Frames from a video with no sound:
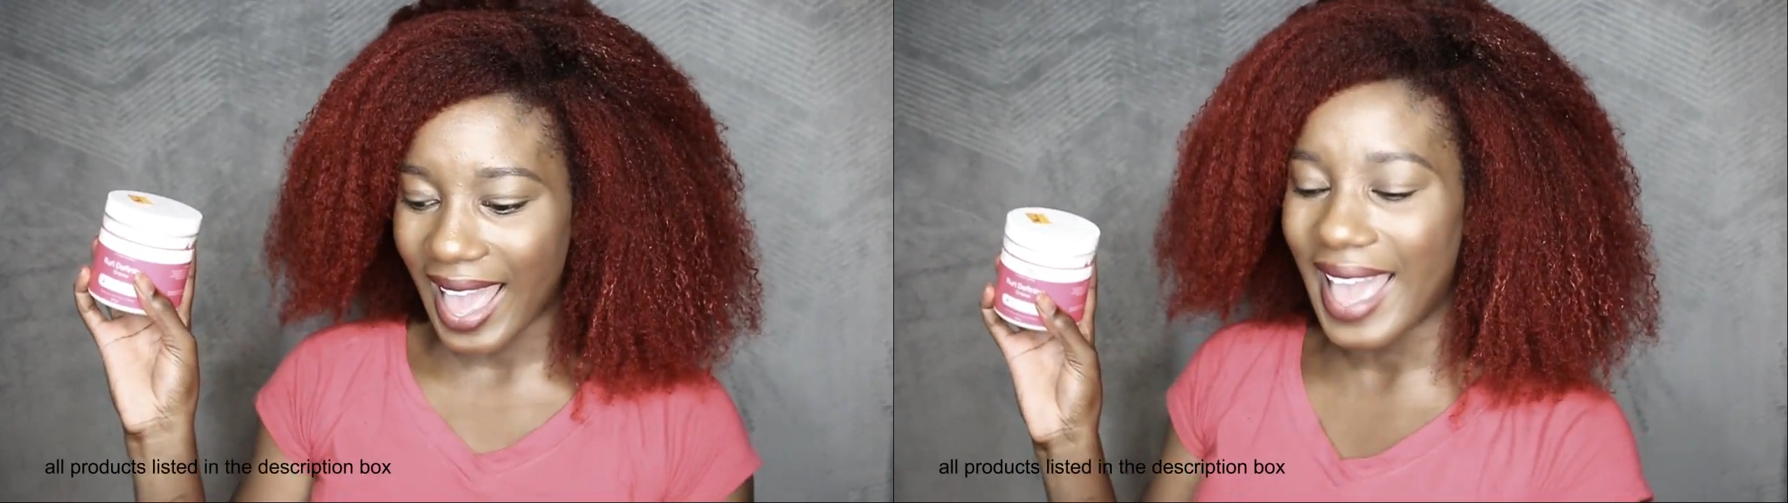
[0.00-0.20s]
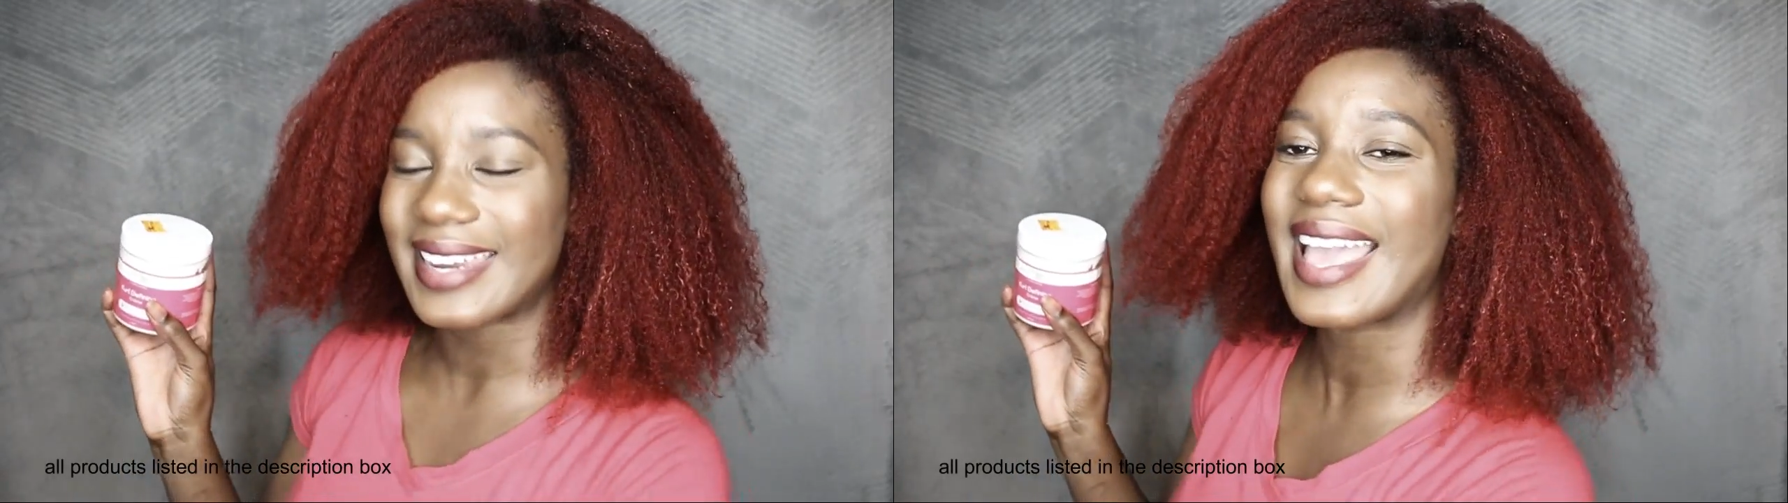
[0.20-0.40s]

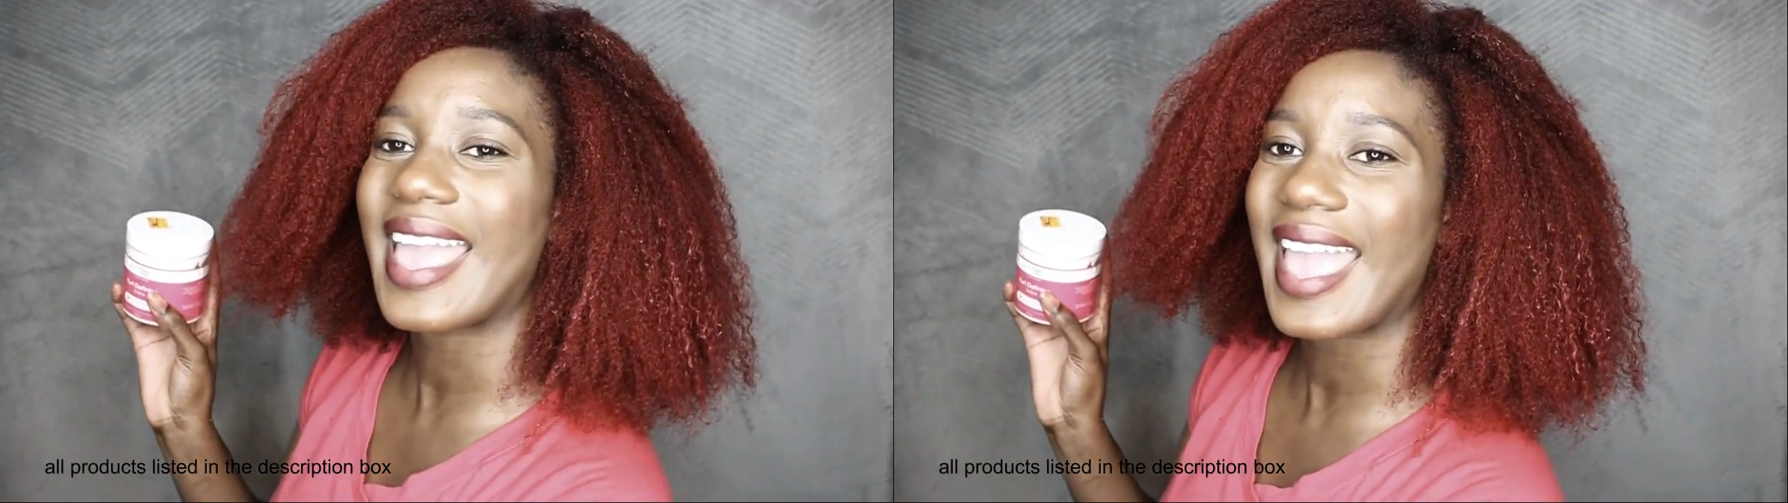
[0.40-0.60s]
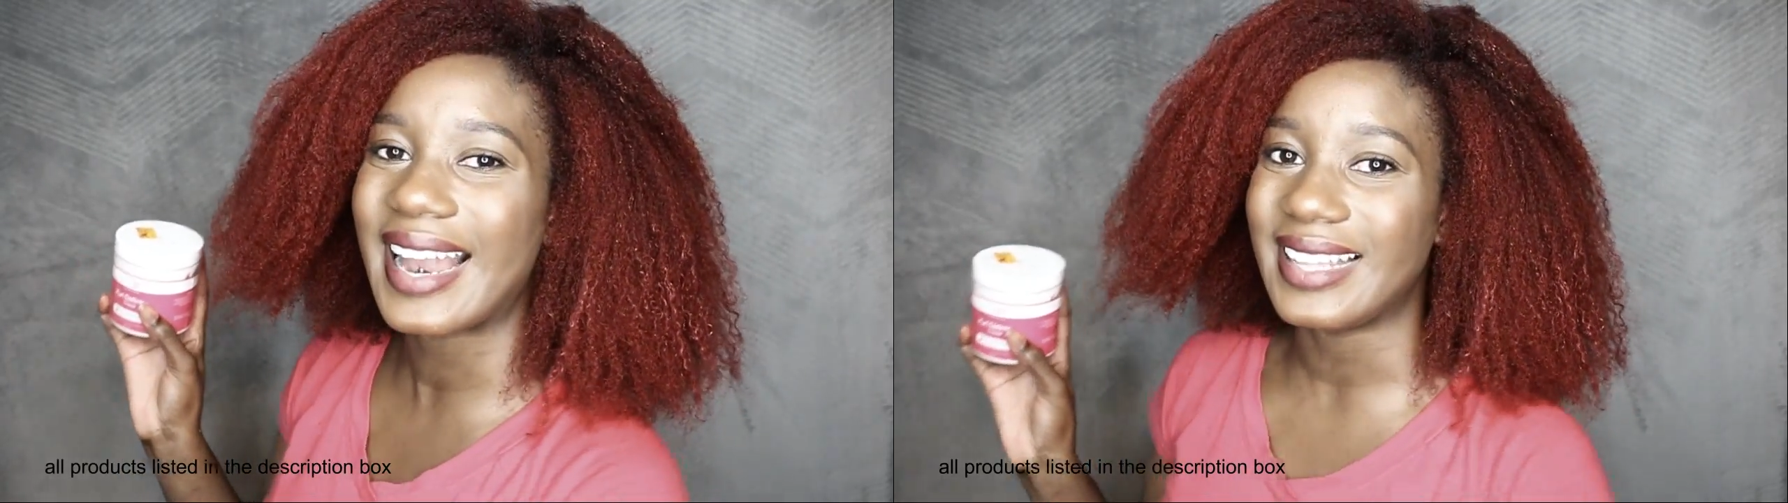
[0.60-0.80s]
and
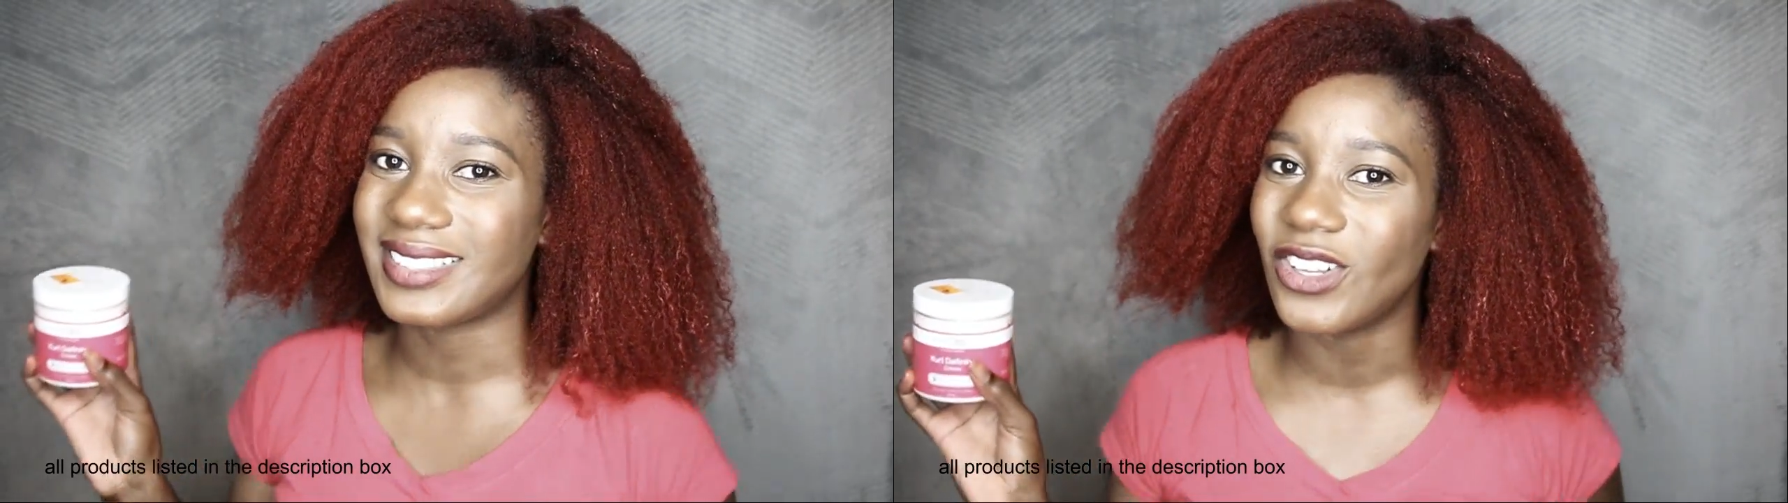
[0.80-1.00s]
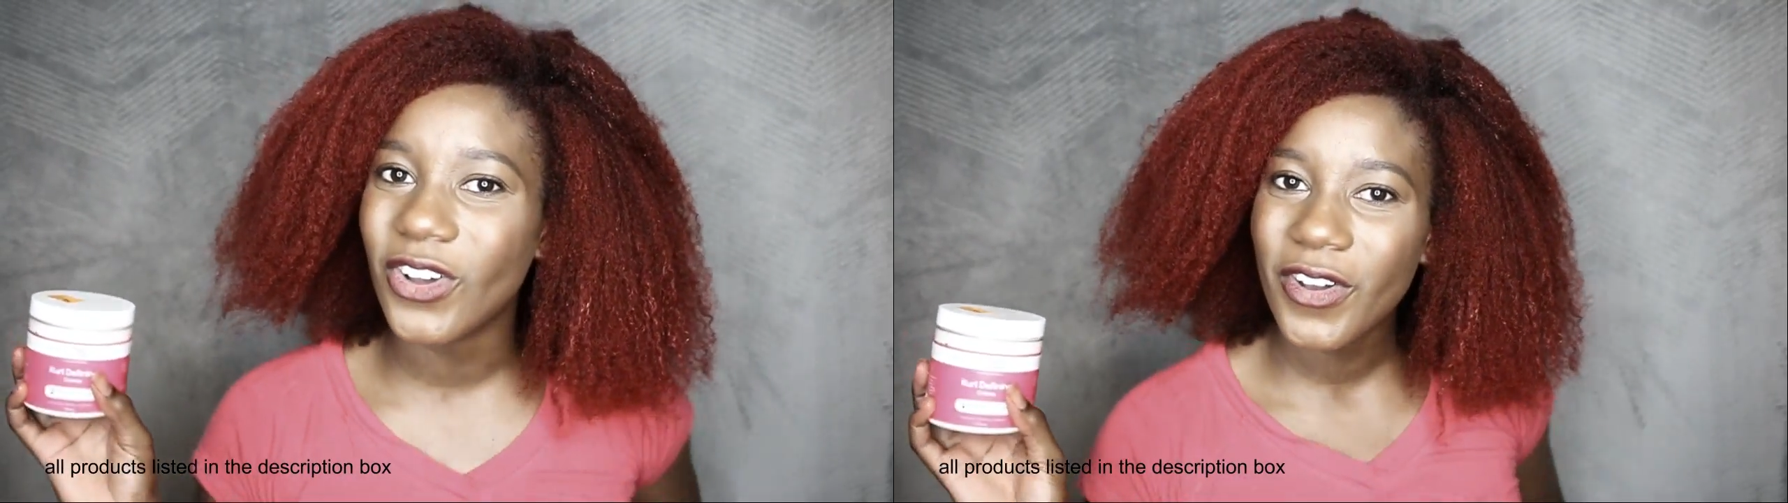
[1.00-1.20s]
a
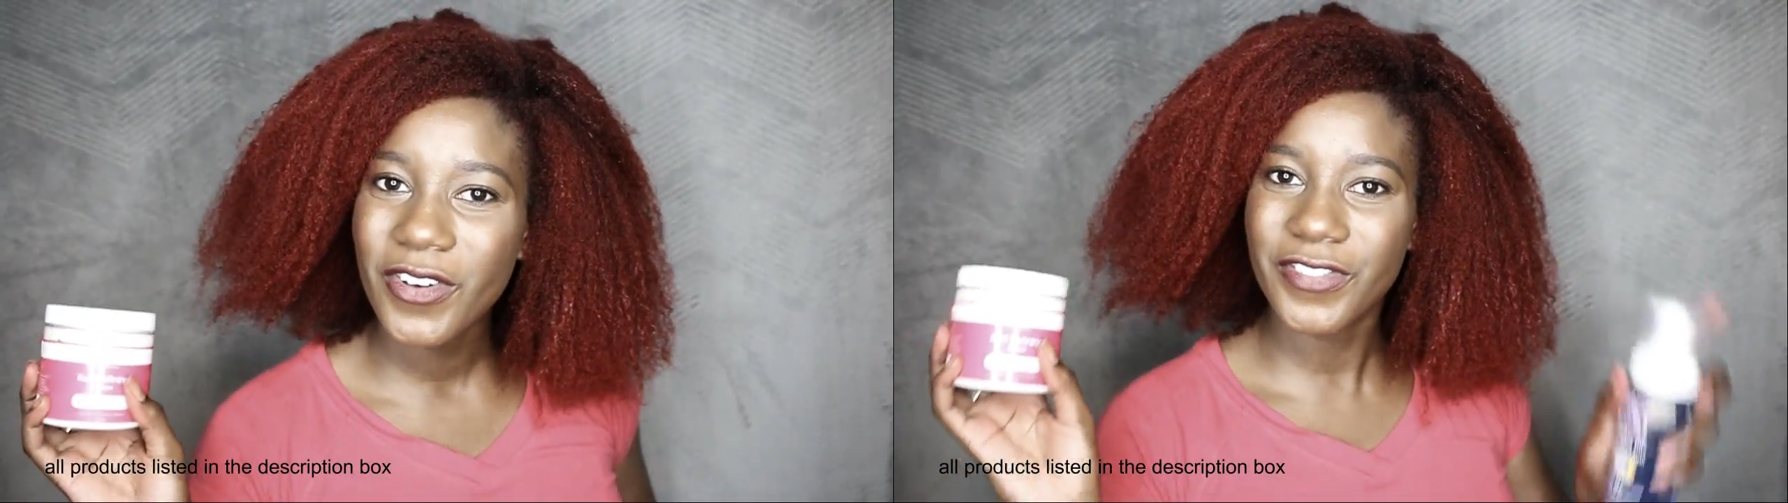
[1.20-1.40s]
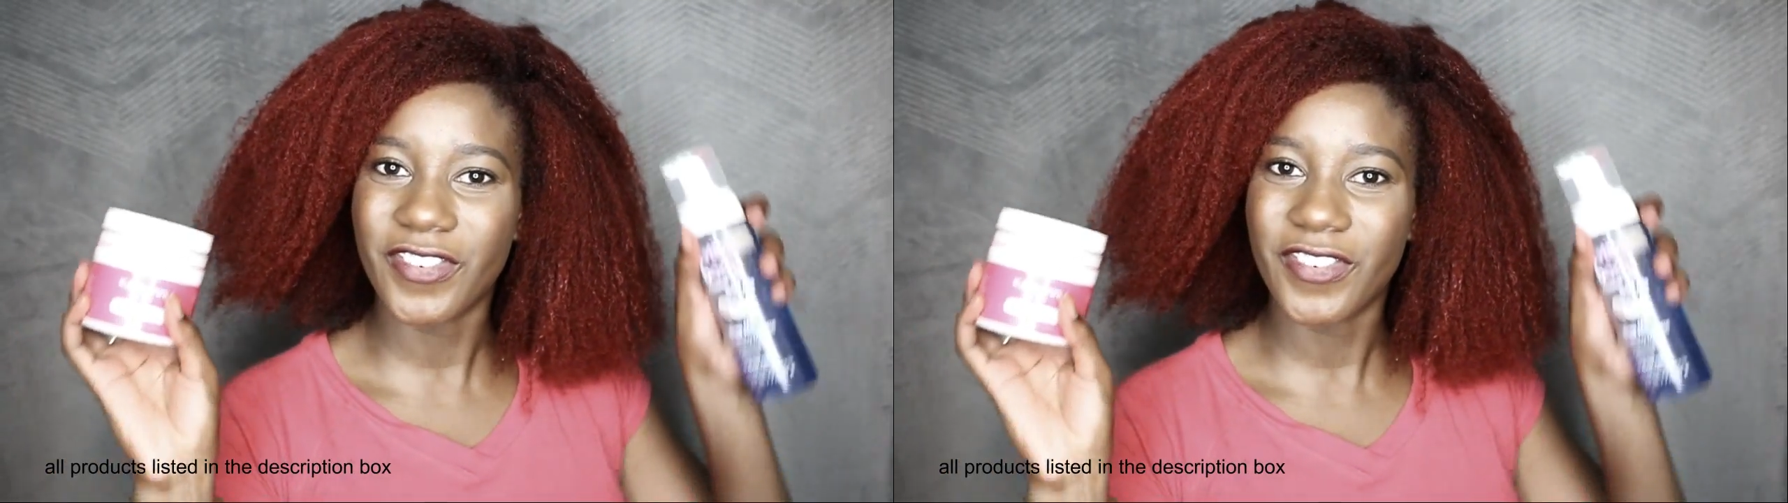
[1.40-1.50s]
little